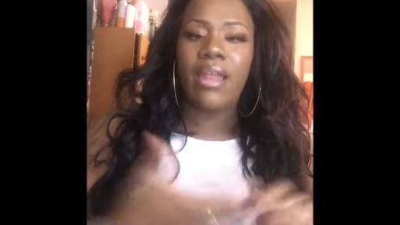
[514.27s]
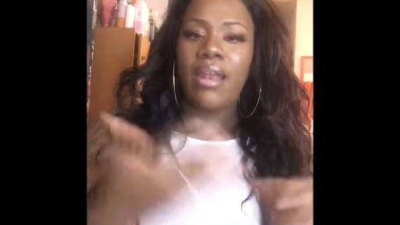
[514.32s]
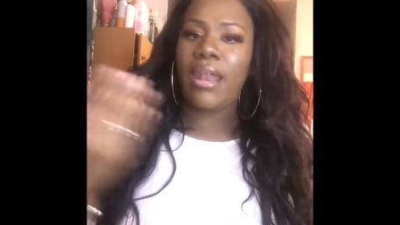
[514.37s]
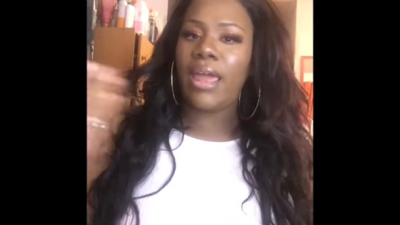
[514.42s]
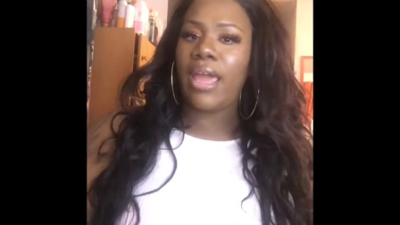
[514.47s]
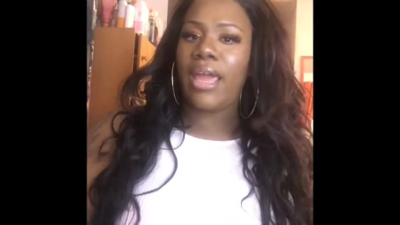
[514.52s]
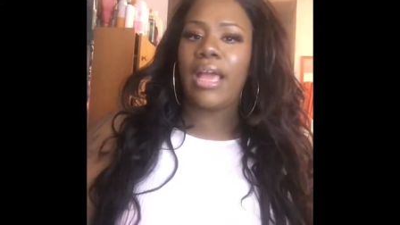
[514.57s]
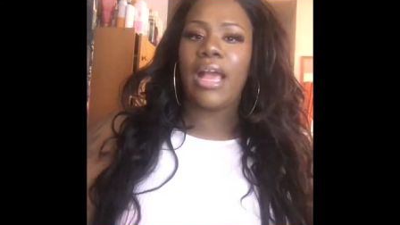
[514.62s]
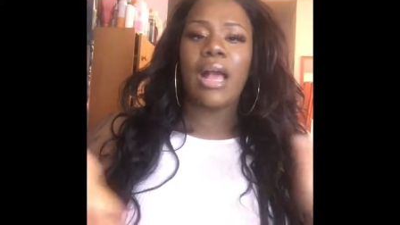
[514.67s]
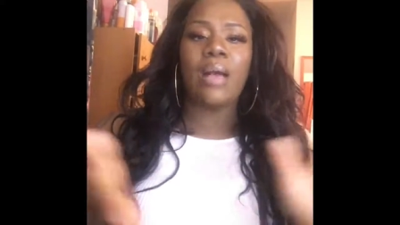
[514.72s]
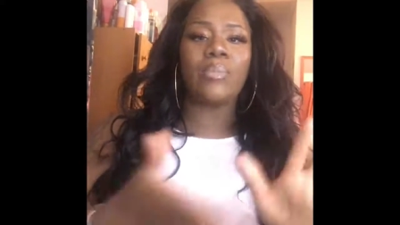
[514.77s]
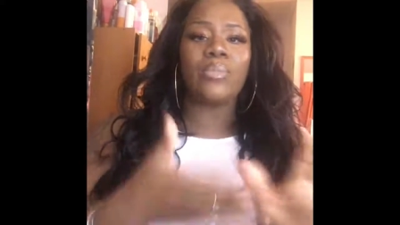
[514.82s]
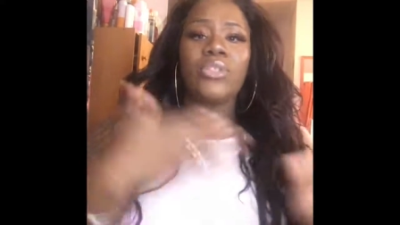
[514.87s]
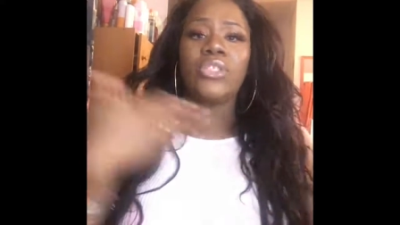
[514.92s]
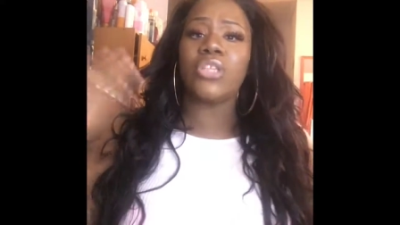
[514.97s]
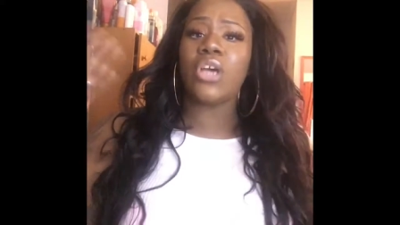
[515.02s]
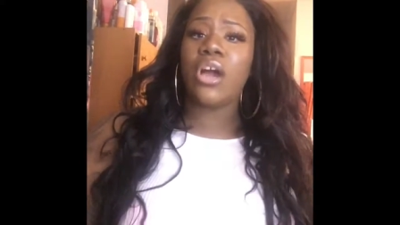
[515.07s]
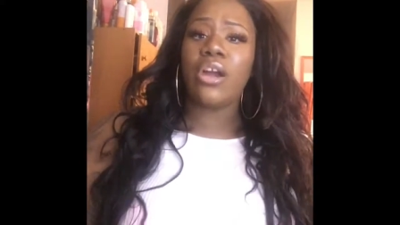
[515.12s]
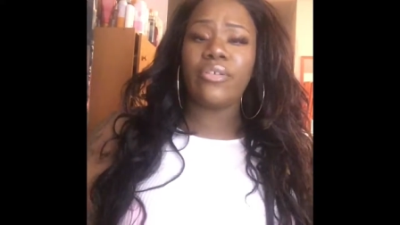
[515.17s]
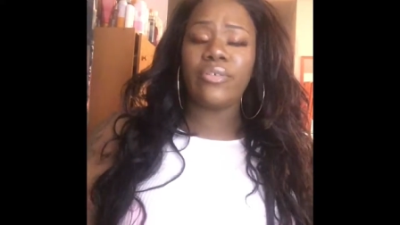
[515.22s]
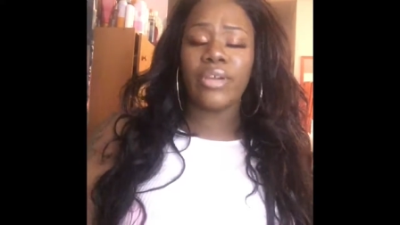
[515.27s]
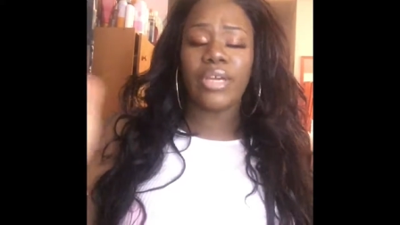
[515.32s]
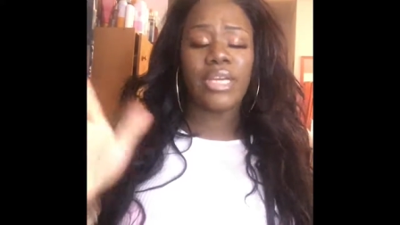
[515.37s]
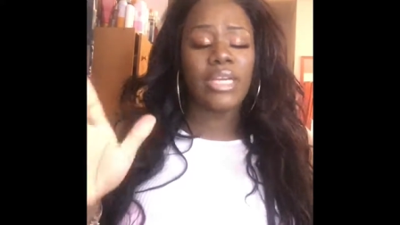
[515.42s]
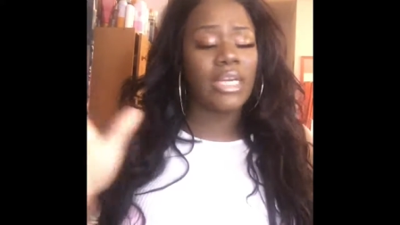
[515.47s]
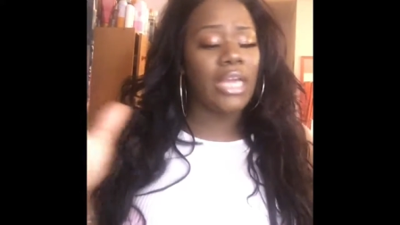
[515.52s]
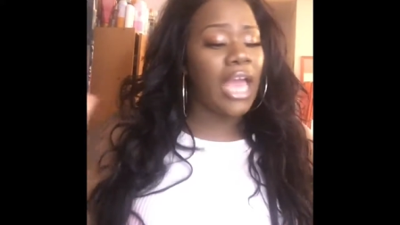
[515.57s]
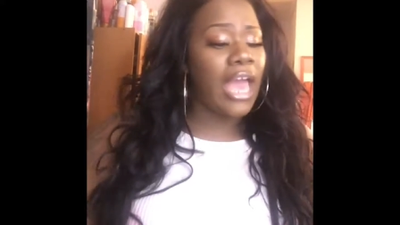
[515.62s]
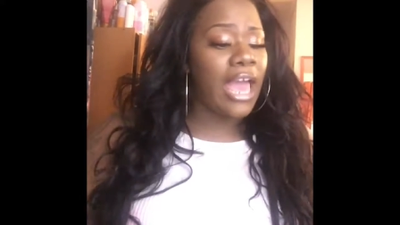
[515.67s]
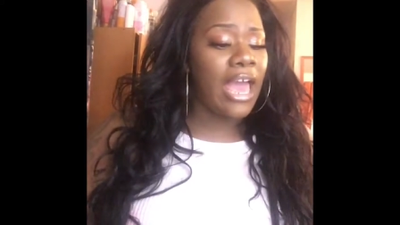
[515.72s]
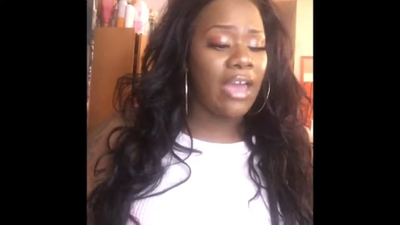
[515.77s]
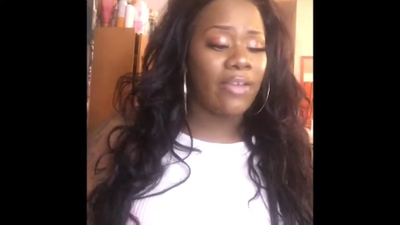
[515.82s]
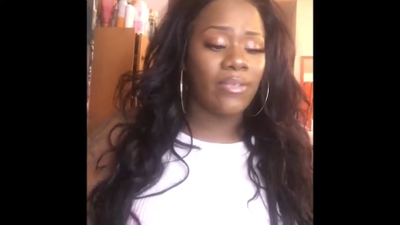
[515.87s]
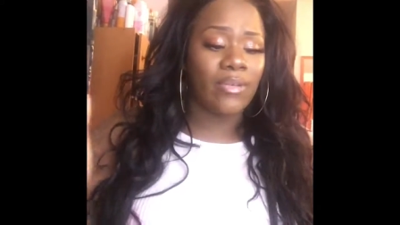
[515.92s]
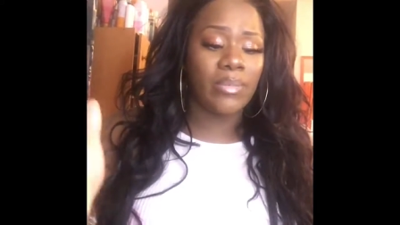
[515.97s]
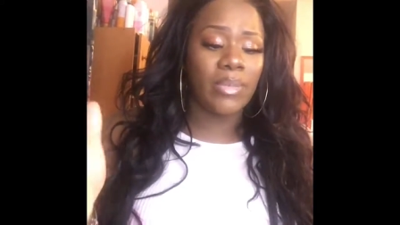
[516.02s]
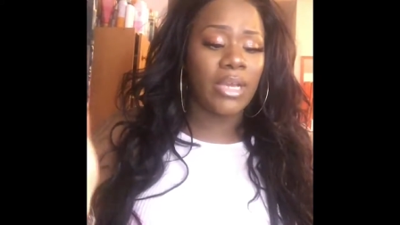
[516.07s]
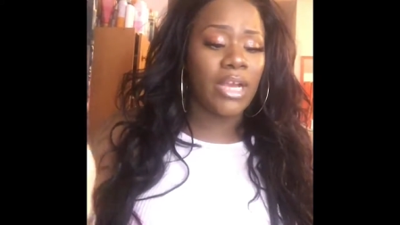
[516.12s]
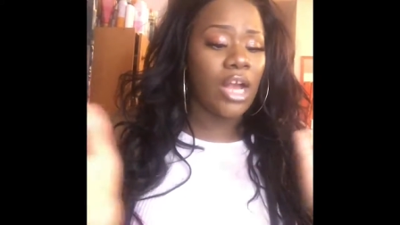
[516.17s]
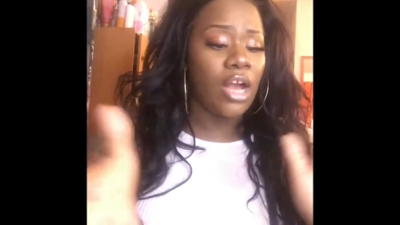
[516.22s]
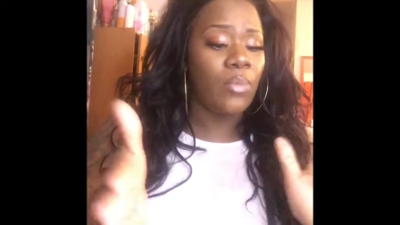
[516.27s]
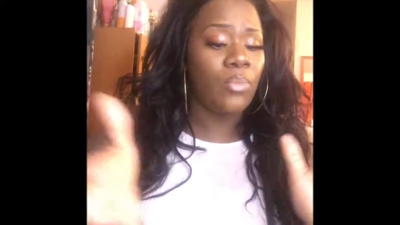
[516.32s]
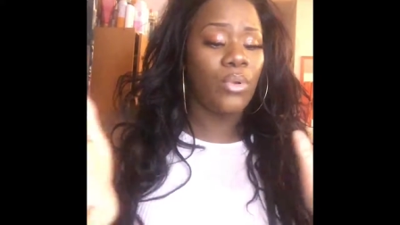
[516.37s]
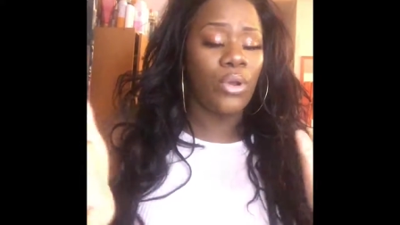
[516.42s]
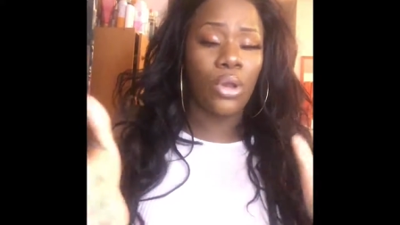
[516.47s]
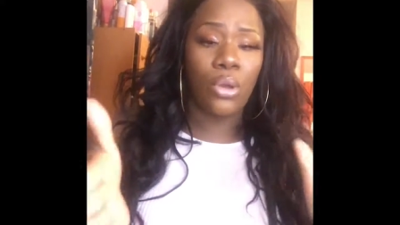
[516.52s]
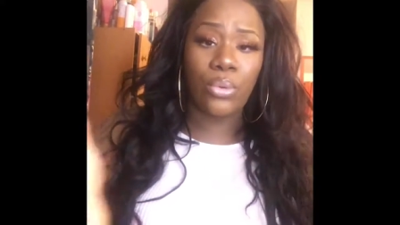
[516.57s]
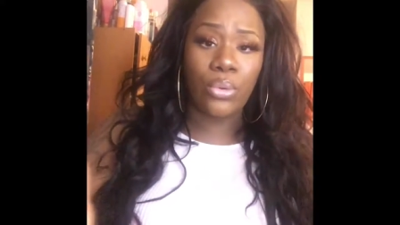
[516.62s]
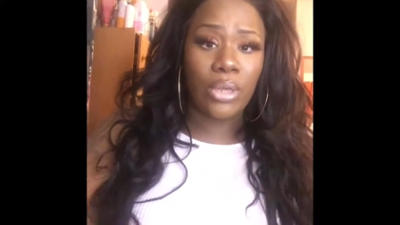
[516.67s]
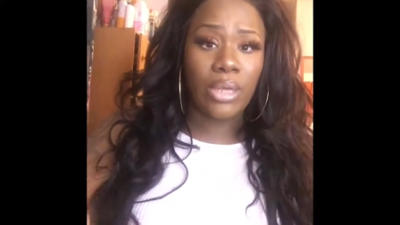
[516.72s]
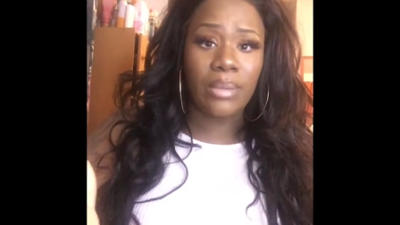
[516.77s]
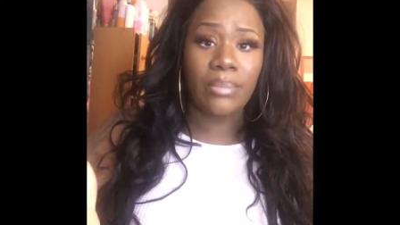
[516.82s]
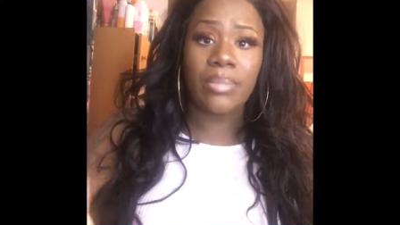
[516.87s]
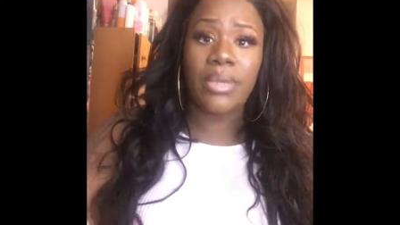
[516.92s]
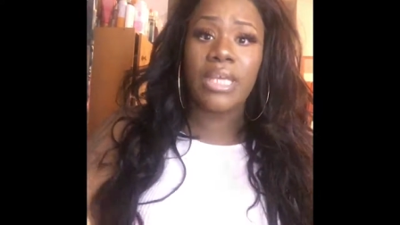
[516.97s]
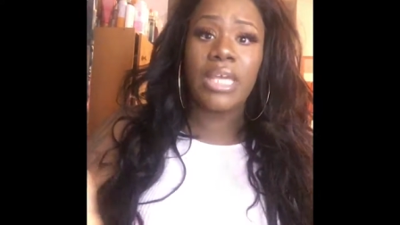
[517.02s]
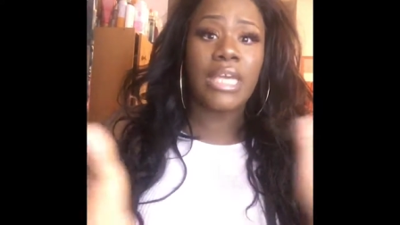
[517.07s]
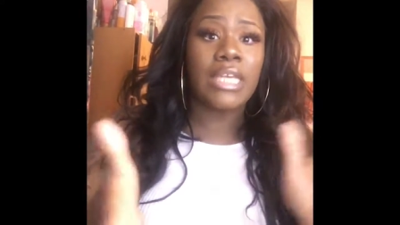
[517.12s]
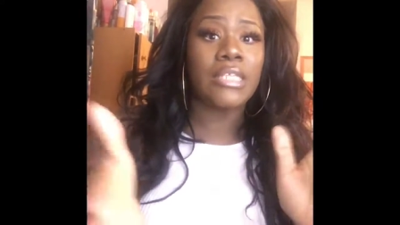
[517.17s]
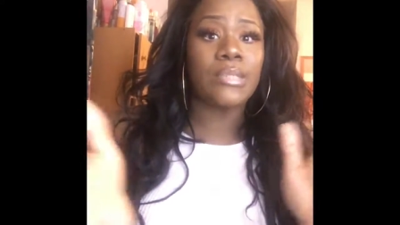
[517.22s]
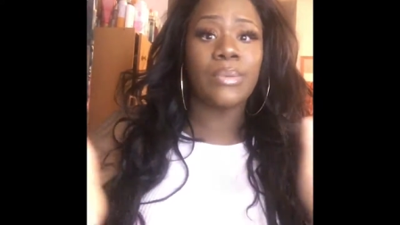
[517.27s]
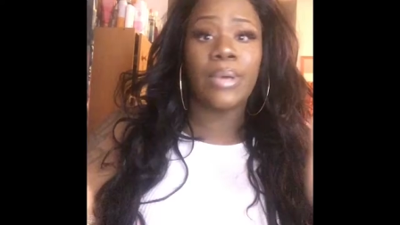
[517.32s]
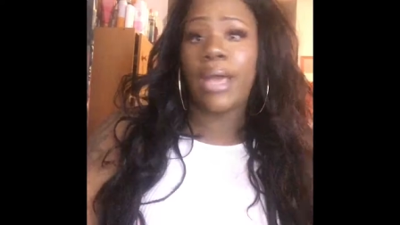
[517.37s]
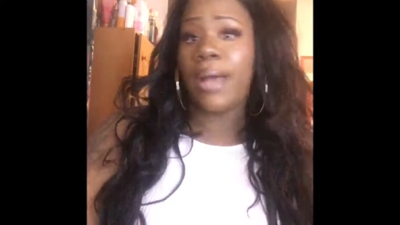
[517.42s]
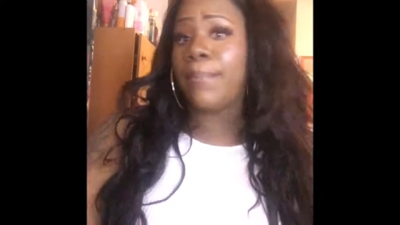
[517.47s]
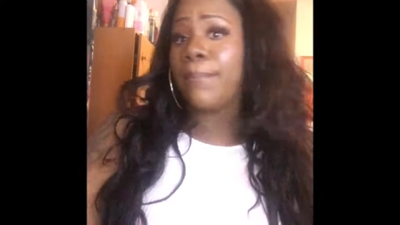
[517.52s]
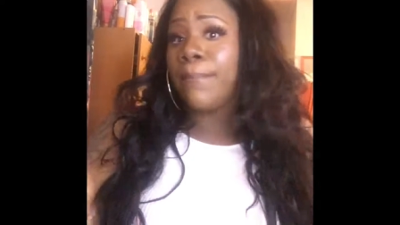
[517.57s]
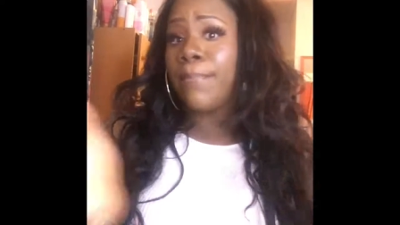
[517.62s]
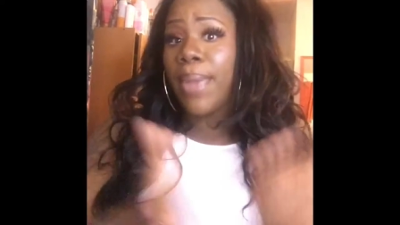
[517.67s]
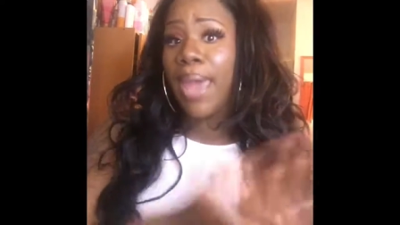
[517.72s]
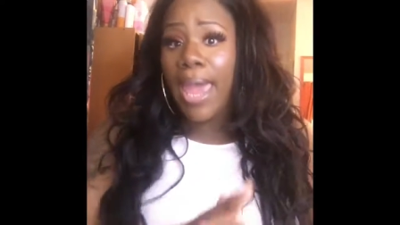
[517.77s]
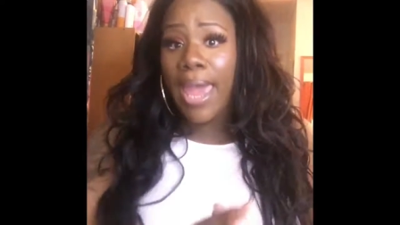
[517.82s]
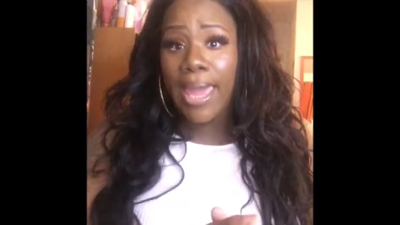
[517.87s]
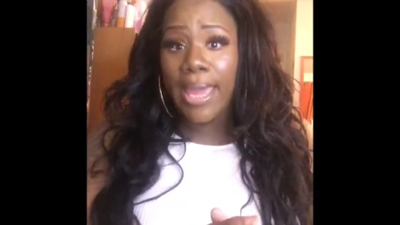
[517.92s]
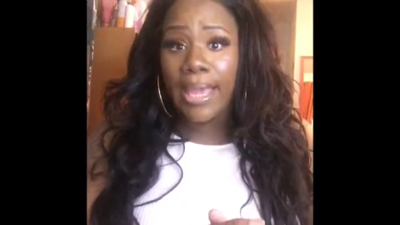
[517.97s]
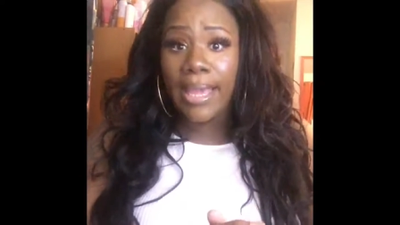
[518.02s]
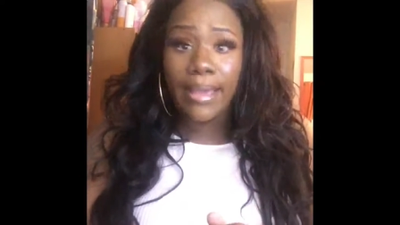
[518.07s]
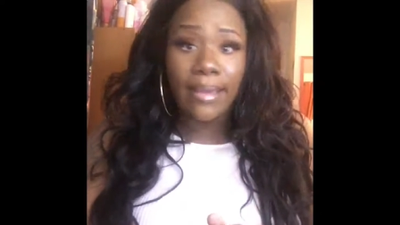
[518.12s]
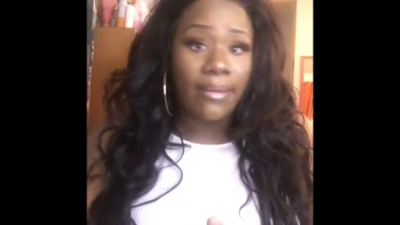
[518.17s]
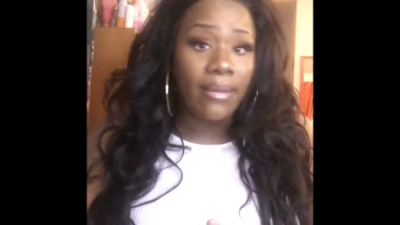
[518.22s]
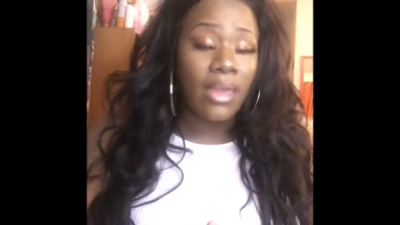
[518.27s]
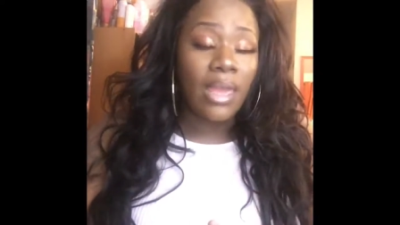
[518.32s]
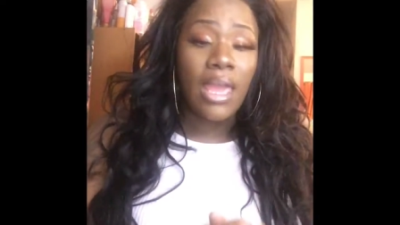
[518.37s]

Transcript: Like, I'm sorry I haven't been uploading, but guess what? I'm back.